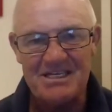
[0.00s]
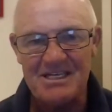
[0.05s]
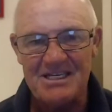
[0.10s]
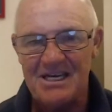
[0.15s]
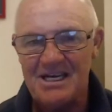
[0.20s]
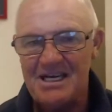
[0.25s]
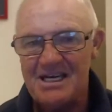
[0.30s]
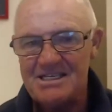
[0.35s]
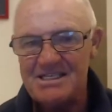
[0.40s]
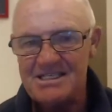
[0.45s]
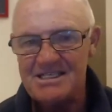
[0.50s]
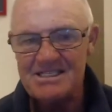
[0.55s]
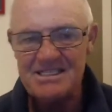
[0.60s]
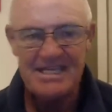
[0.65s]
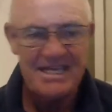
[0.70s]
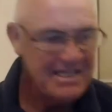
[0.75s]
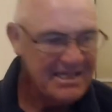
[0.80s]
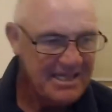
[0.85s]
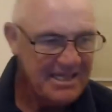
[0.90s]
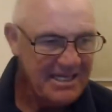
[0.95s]
But
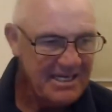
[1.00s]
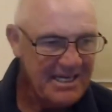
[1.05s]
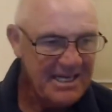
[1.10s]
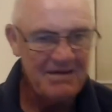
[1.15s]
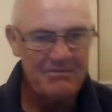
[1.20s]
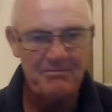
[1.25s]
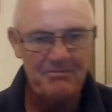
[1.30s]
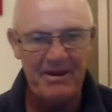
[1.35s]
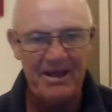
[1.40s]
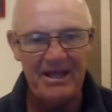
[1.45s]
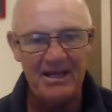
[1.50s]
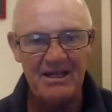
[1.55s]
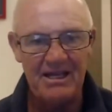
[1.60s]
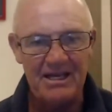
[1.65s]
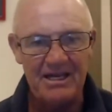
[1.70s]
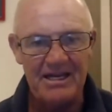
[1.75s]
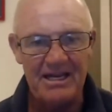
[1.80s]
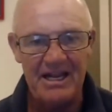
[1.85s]
just get that head back.